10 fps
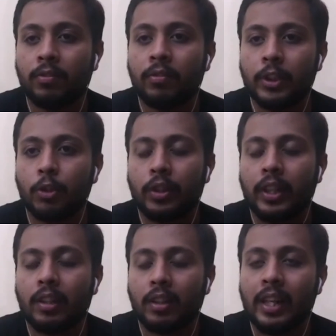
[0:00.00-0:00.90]
which you
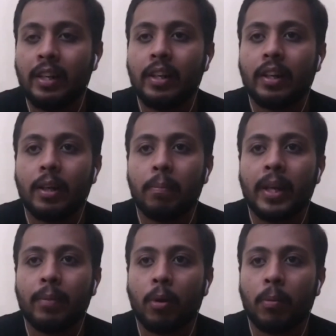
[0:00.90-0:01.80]
think India can
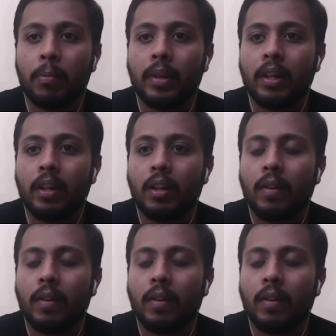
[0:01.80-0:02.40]
make probably?